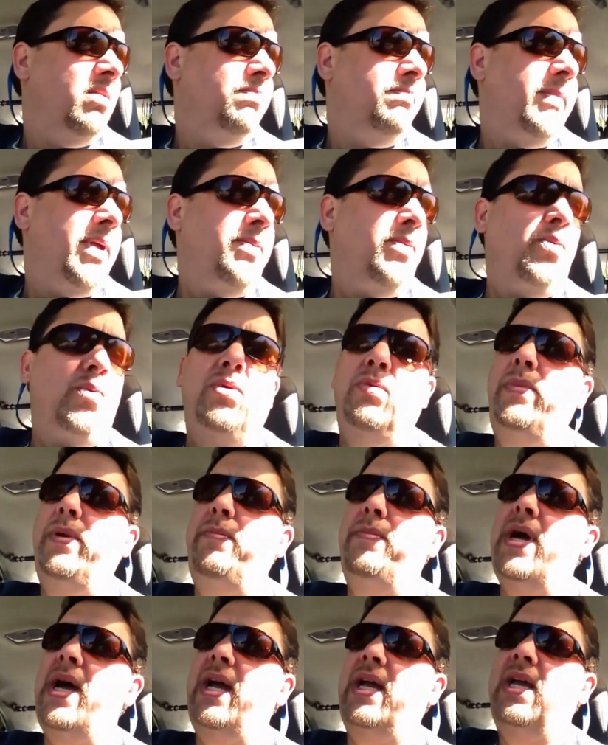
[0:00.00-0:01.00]
maybe we'll be
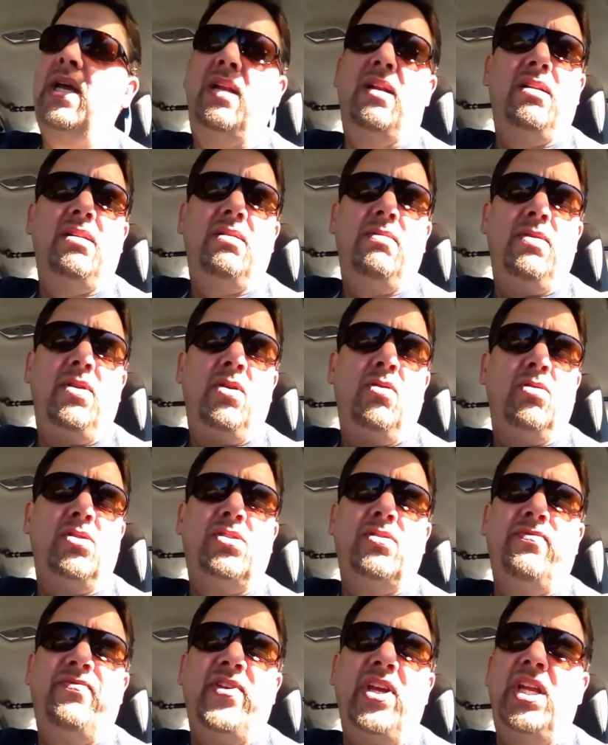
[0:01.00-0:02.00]
back in doing
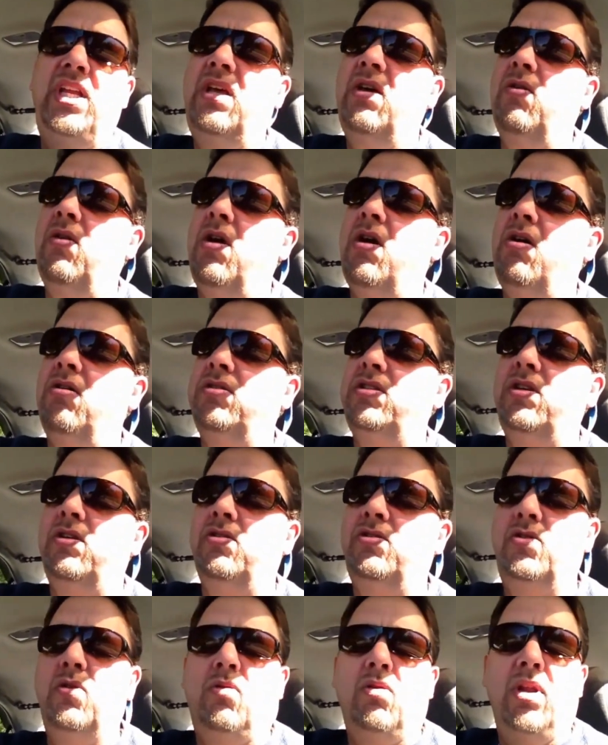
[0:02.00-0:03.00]
some video logs here
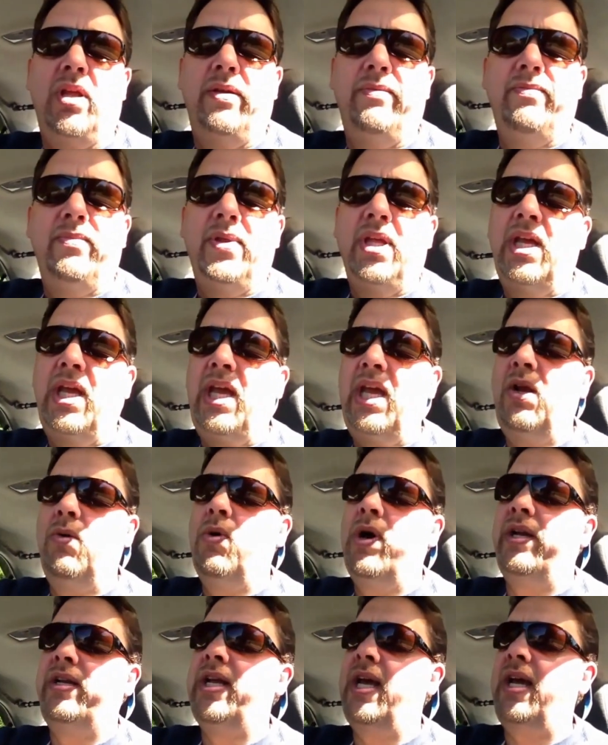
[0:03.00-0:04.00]
shortly.
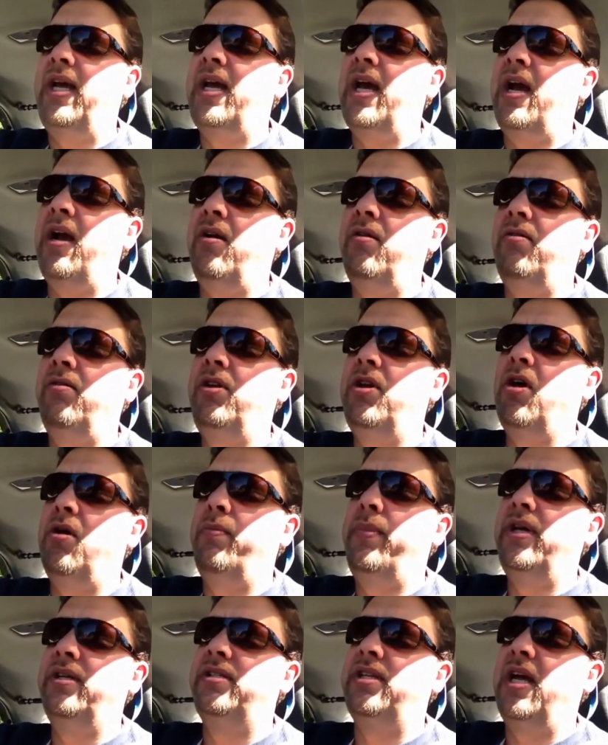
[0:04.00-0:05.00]
Anyway, take care. Y'all
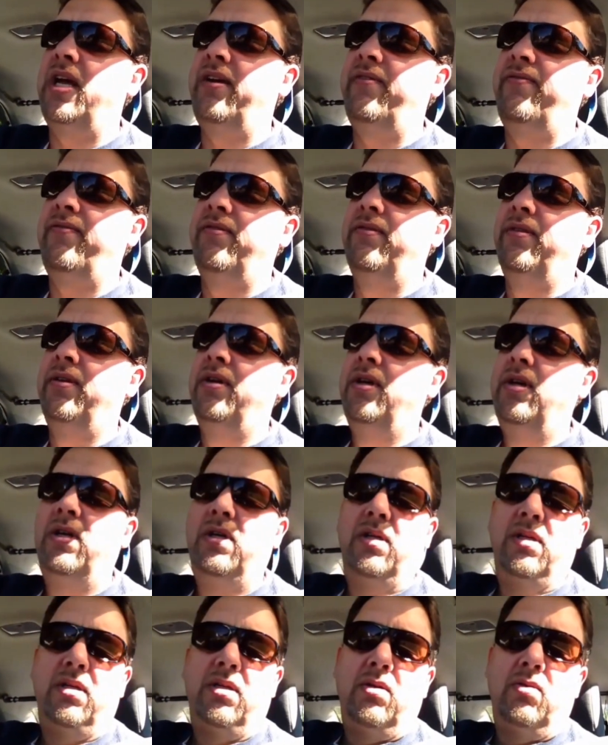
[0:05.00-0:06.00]
be safe.
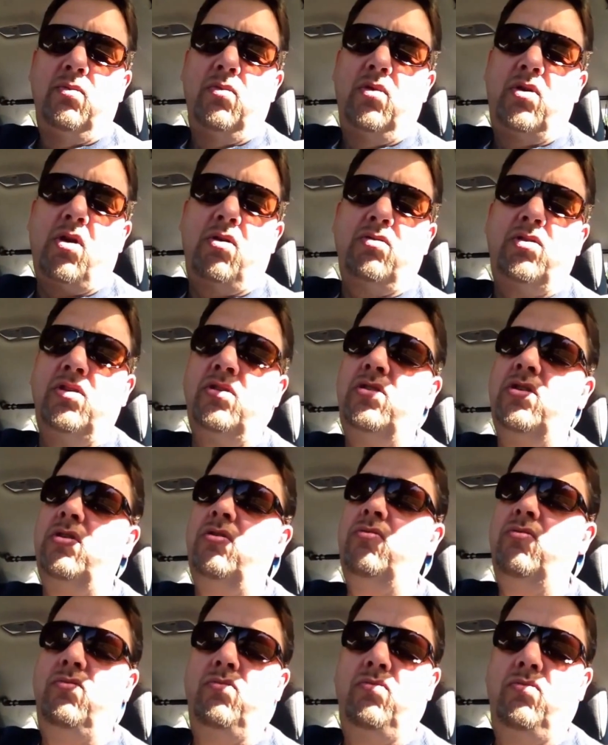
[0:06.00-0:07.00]
We'll talk to you
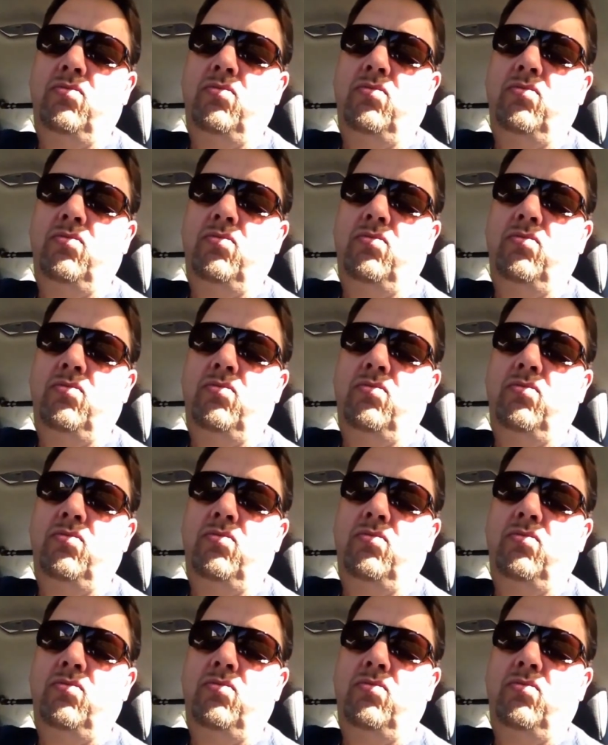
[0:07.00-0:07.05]
soon.